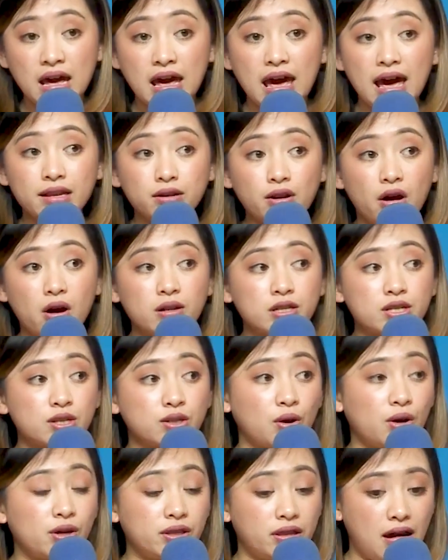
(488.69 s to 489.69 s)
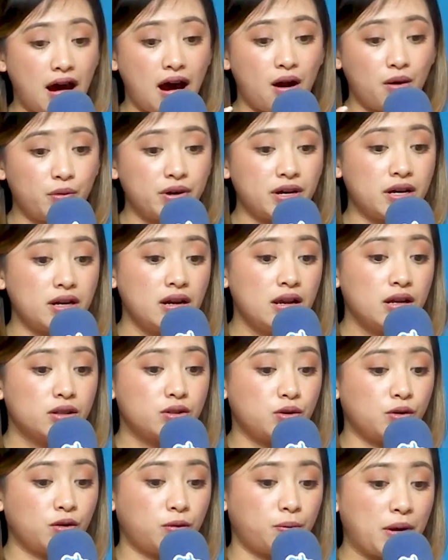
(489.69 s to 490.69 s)
And also, our
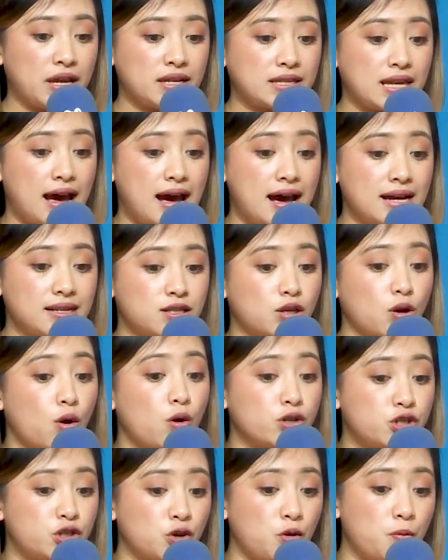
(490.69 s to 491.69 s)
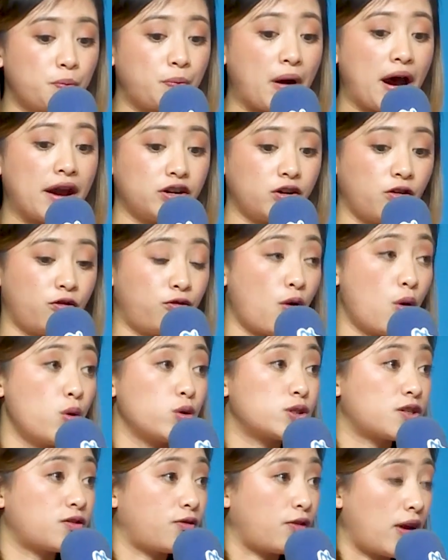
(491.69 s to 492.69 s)
toothpaste has sodium
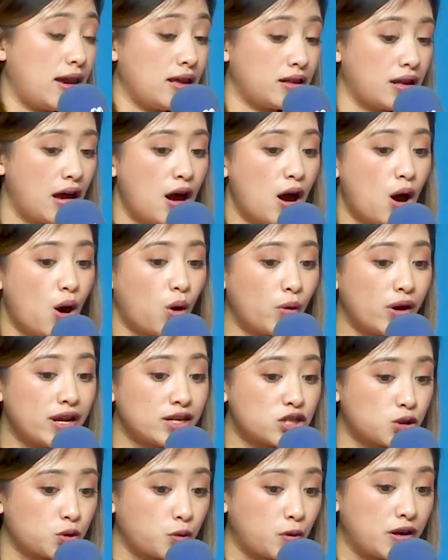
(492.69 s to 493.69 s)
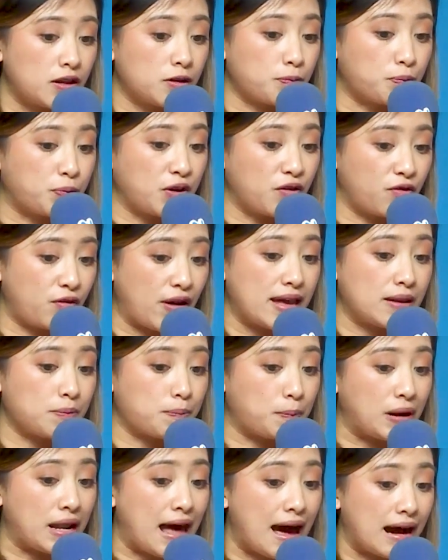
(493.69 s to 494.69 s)
pyrophosphate, which will
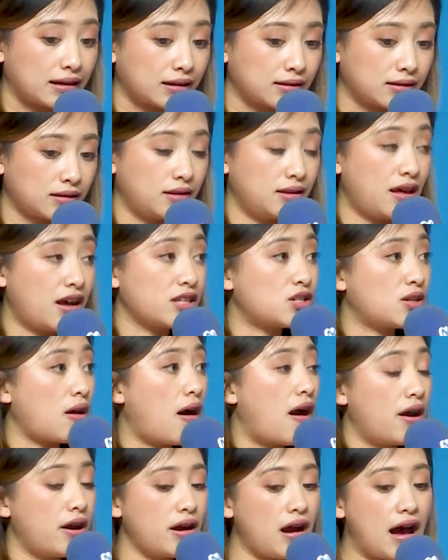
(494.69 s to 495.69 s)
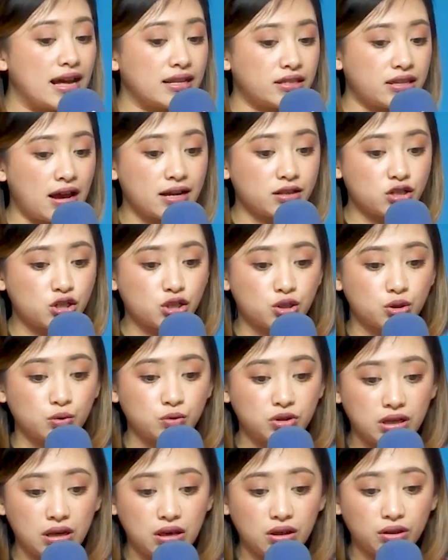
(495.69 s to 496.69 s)
prevent plaque that are attached
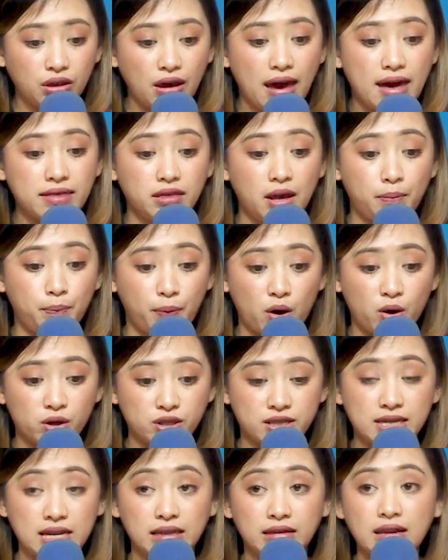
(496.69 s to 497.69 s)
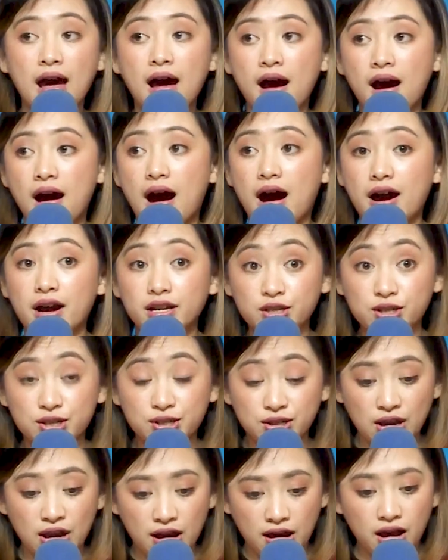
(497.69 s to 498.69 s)
to teeth and deposit
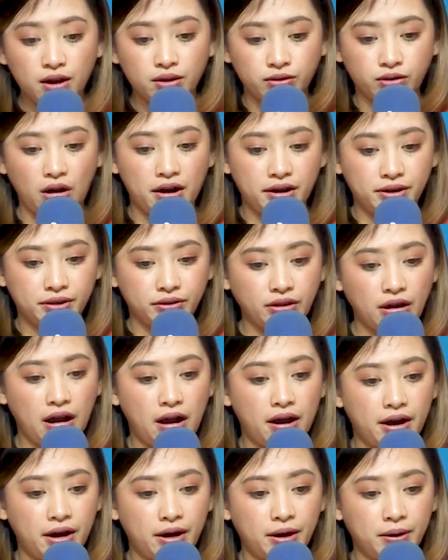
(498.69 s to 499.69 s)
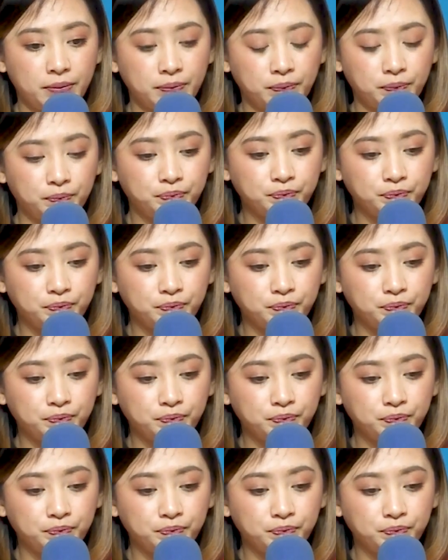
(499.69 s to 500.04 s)
as tartar.